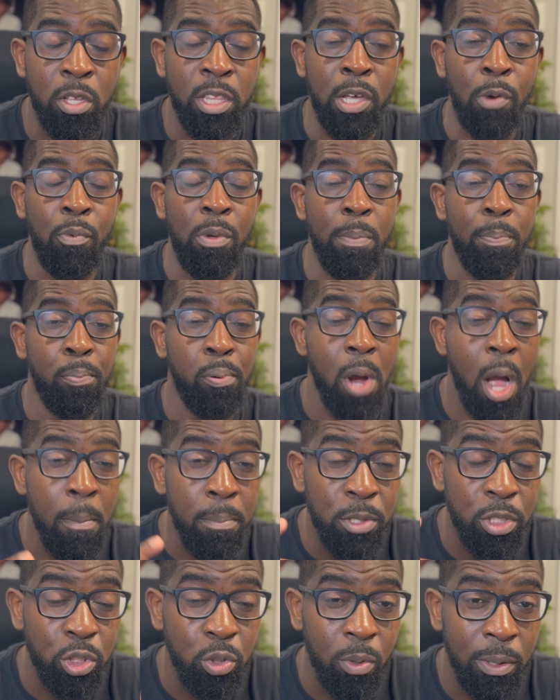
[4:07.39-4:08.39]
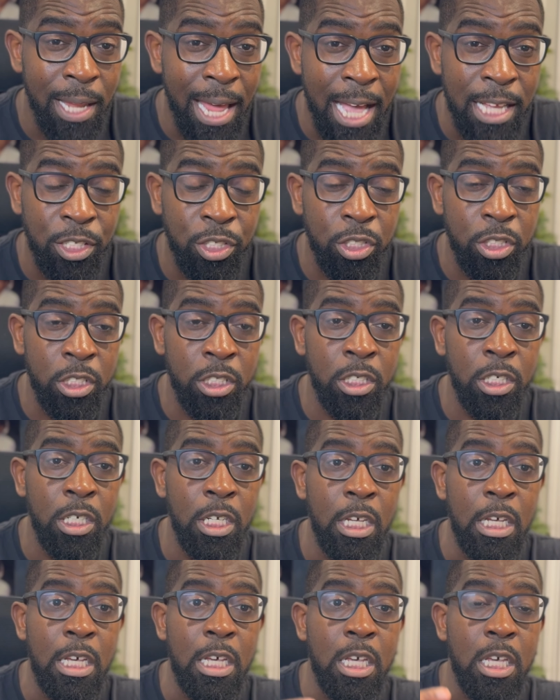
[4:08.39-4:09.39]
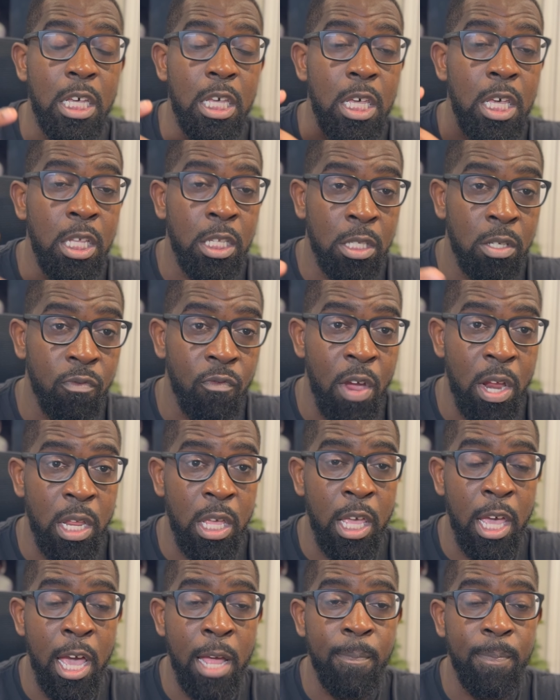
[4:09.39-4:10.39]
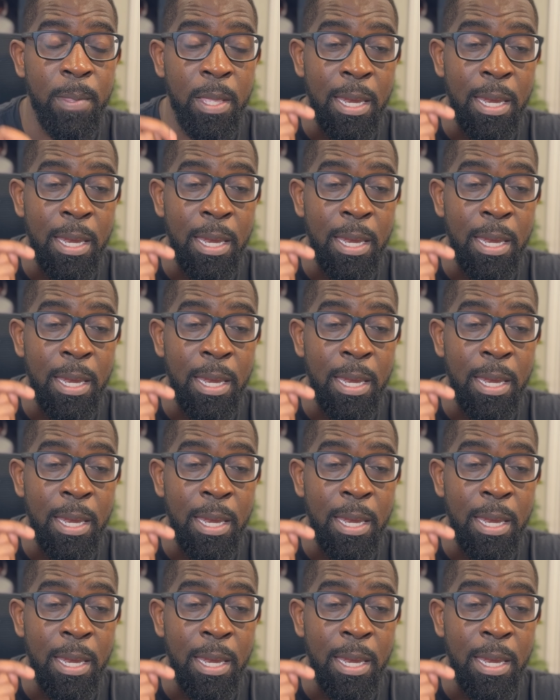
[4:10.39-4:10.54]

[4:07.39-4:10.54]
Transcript: that we promised you last year, isn't ready yet.